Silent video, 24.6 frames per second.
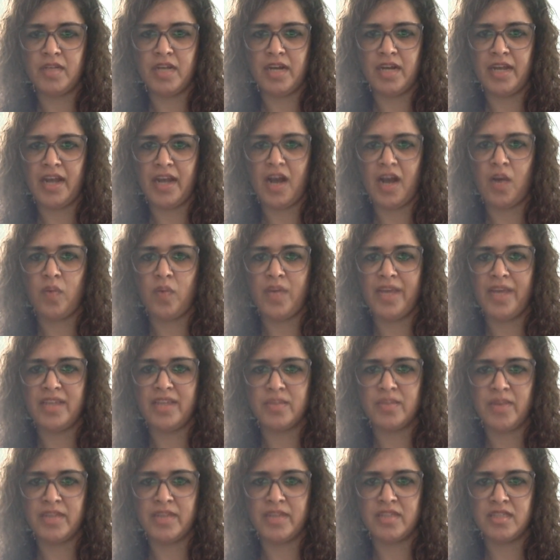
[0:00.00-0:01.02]
and like how we
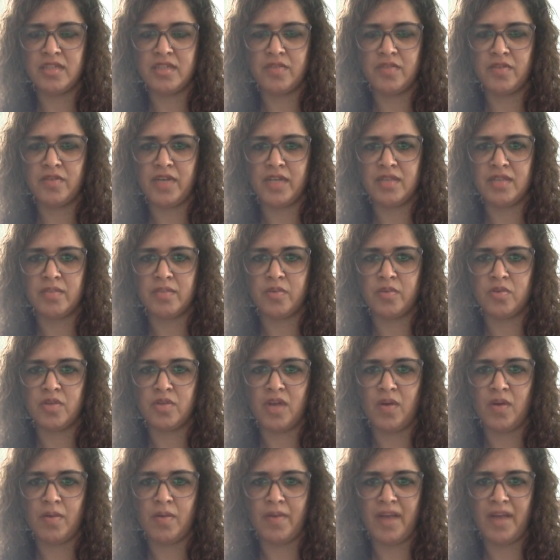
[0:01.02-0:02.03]
express is different as opposed to
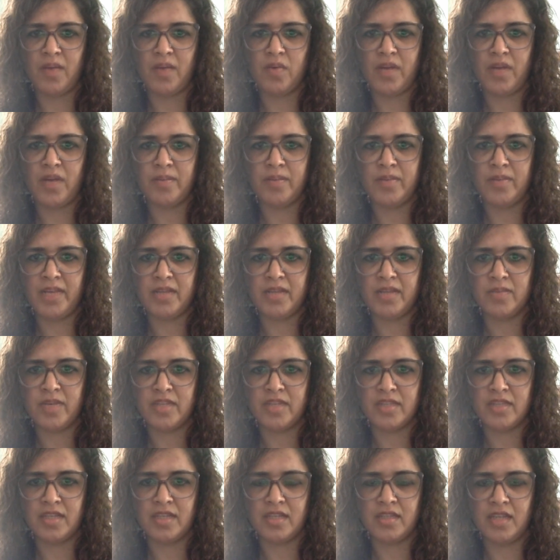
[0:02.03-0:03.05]
how a man would be
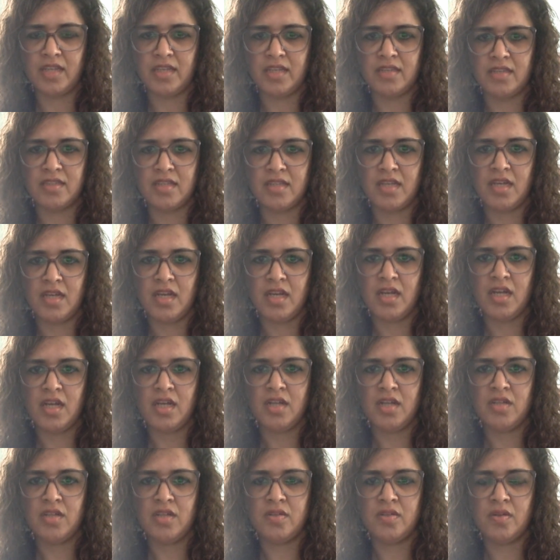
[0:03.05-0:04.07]
expressing things.
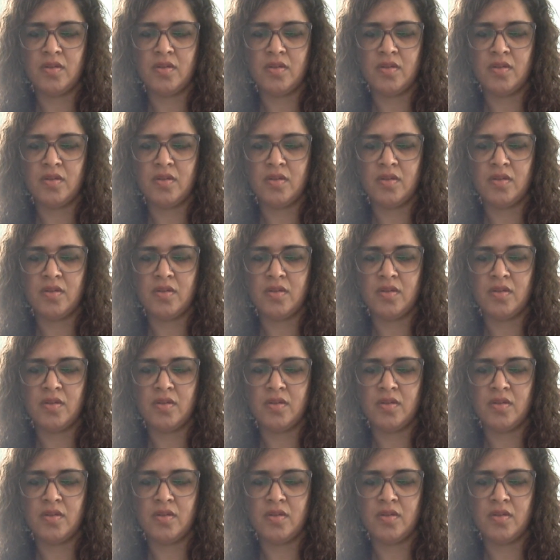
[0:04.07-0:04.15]
So